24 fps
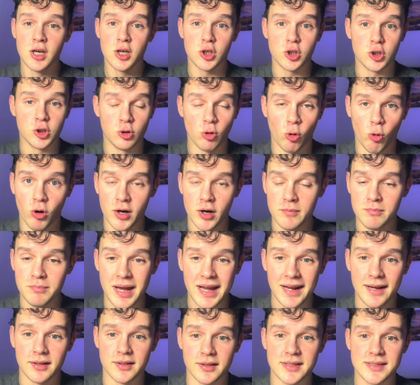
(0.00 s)
your
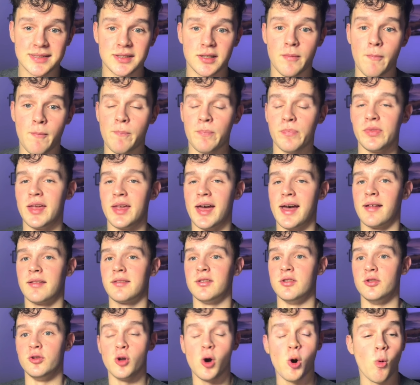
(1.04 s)
mechanism
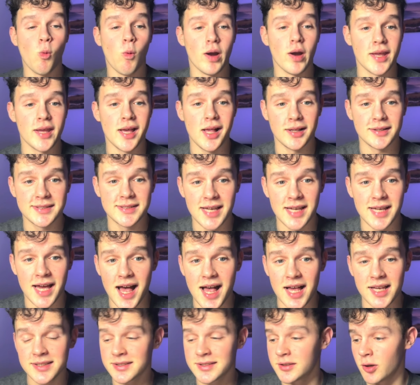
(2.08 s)
that no one else
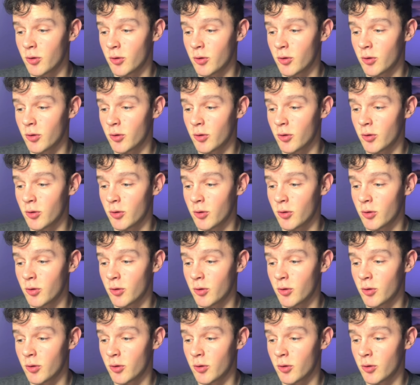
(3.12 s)
has,